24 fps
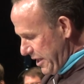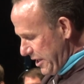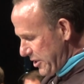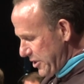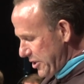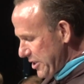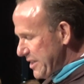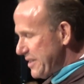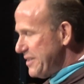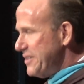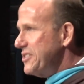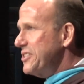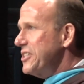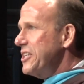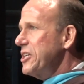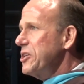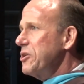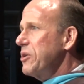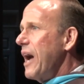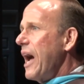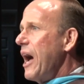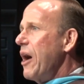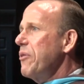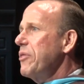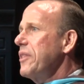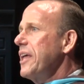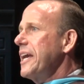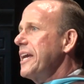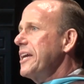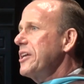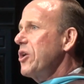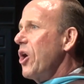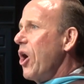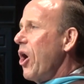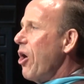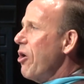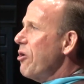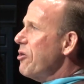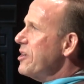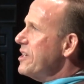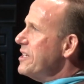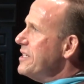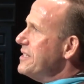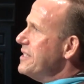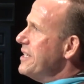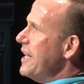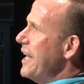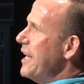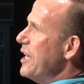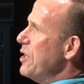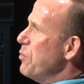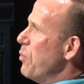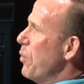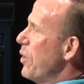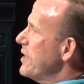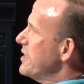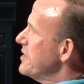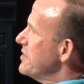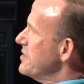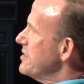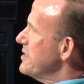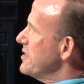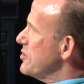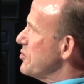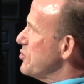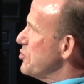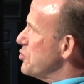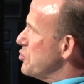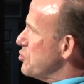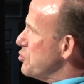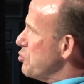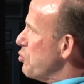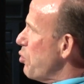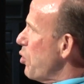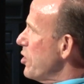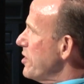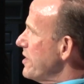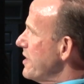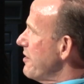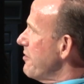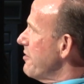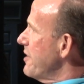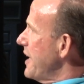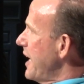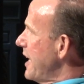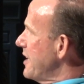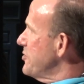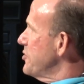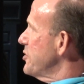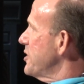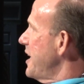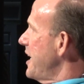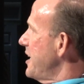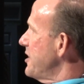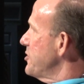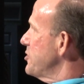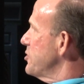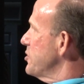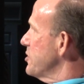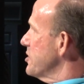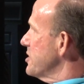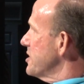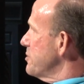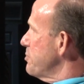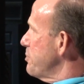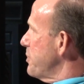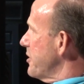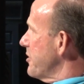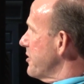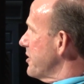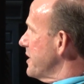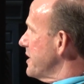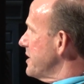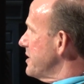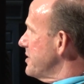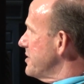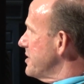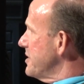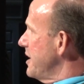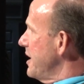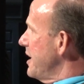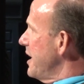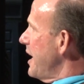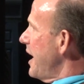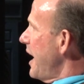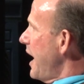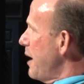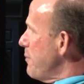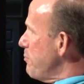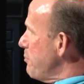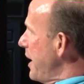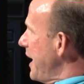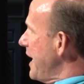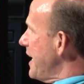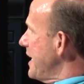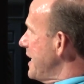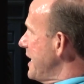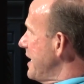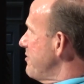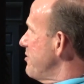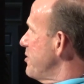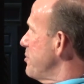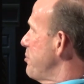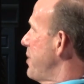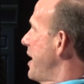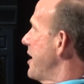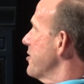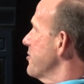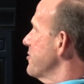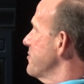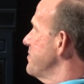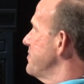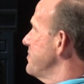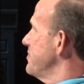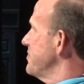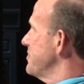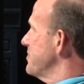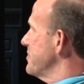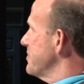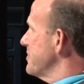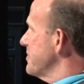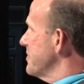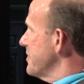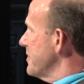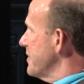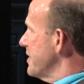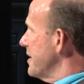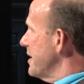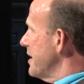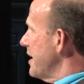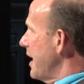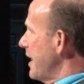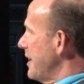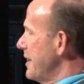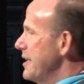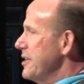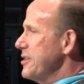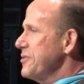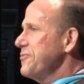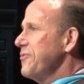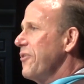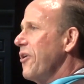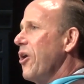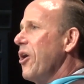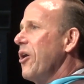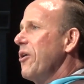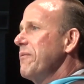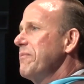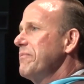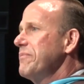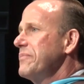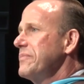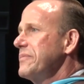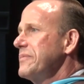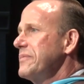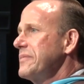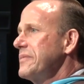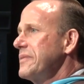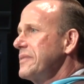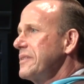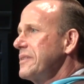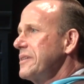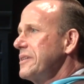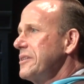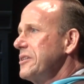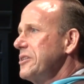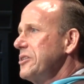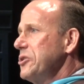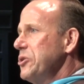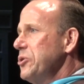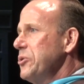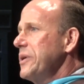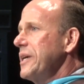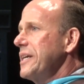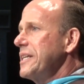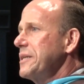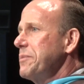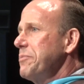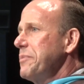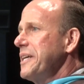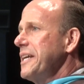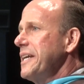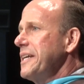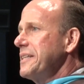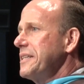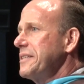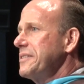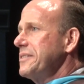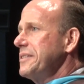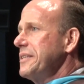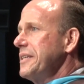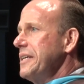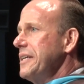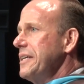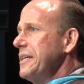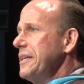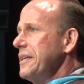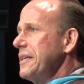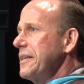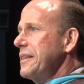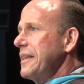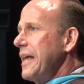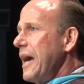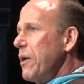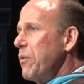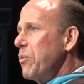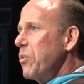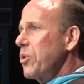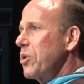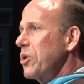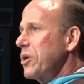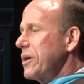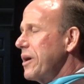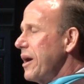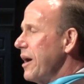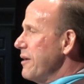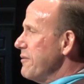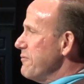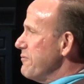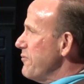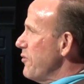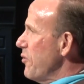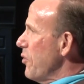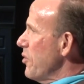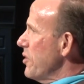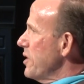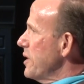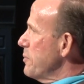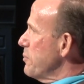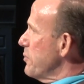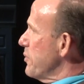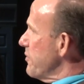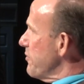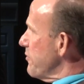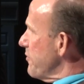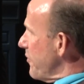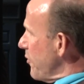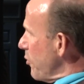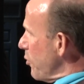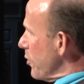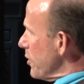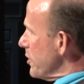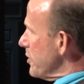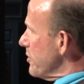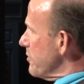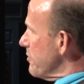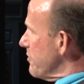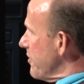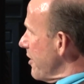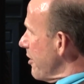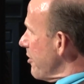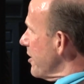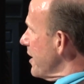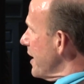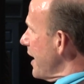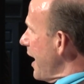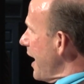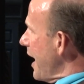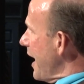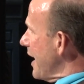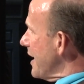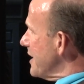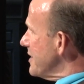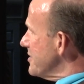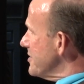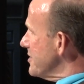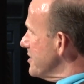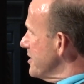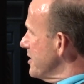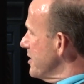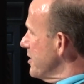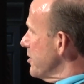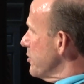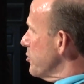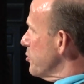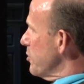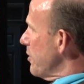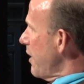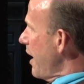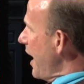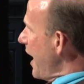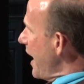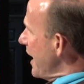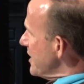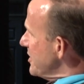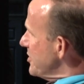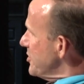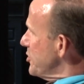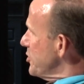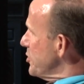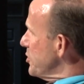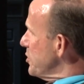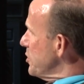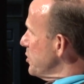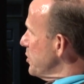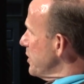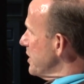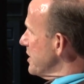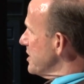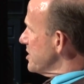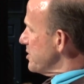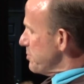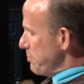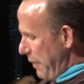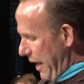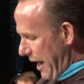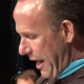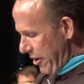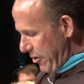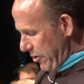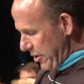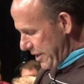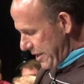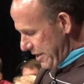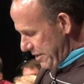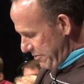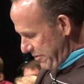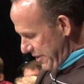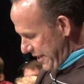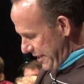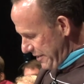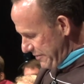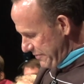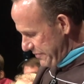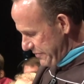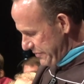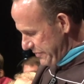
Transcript: to consider how they can already take what is an extraordinary educational experience and make it even better. And this fall, you get to begin to see that work unfolding before your very eyes through I2 Inspire and Innovate.